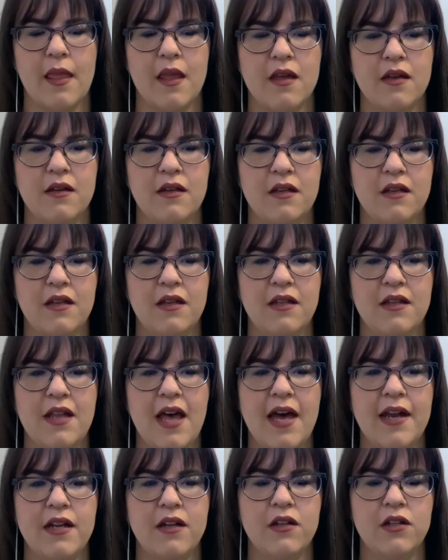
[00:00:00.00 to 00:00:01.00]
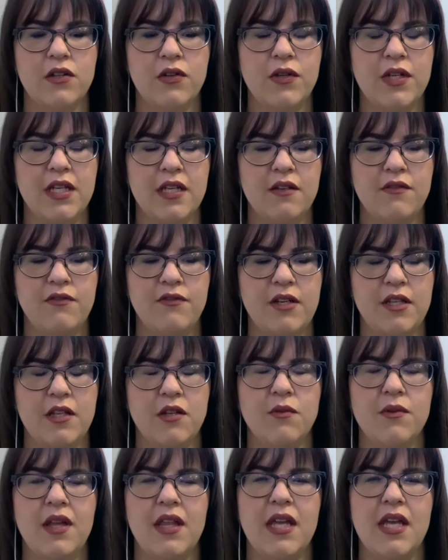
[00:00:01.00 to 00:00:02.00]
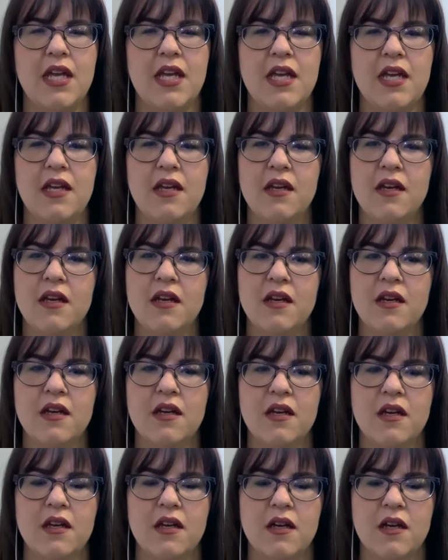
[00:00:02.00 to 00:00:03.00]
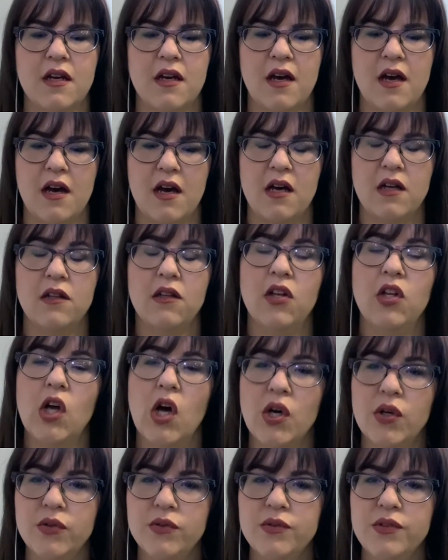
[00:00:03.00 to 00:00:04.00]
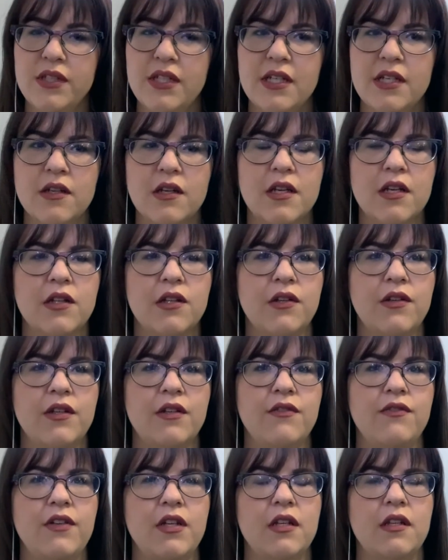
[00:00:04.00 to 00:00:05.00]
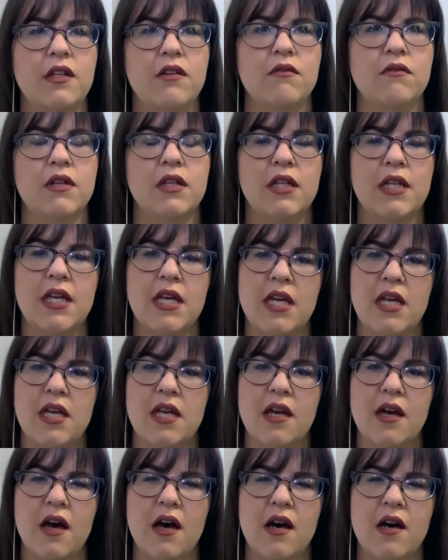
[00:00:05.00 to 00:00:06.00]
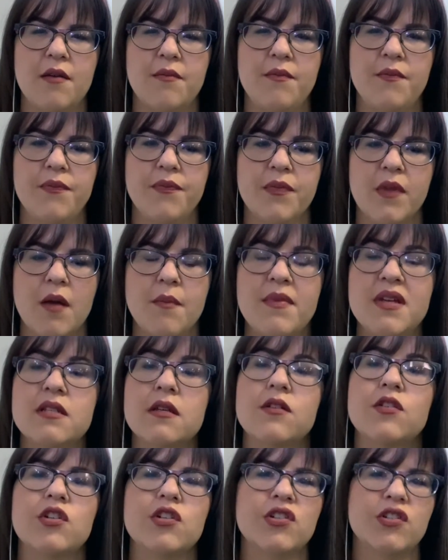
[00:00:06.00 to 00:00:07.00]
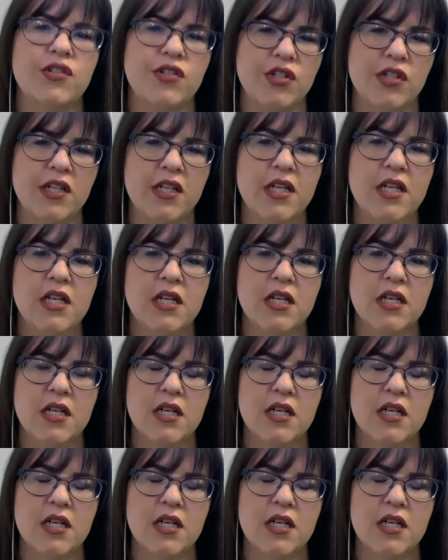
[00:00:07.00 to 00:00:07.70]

and that included feeling really alone. It included feeling really misunderstood.